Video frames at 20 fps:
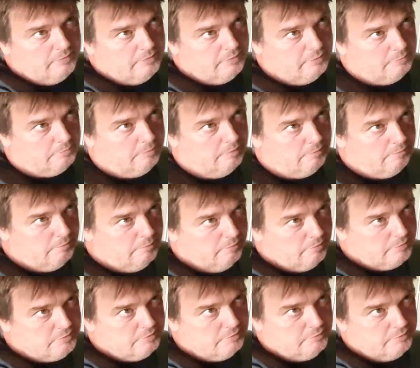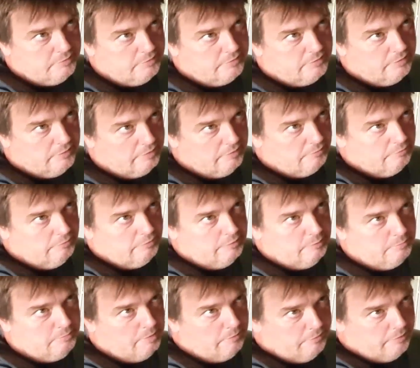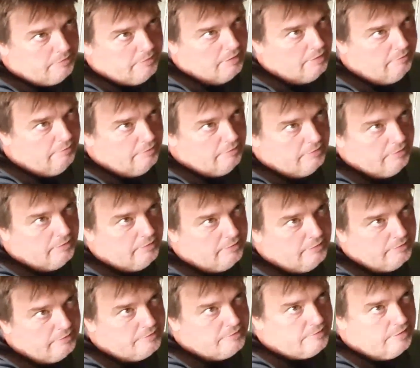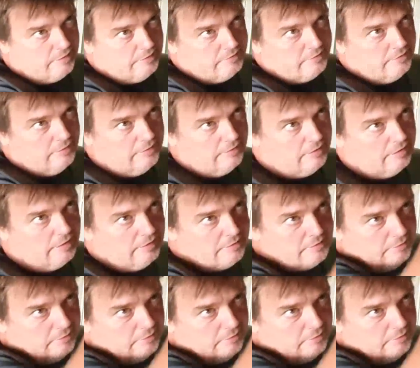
the bump box will just, when you bump the car in, it only just shunts like that.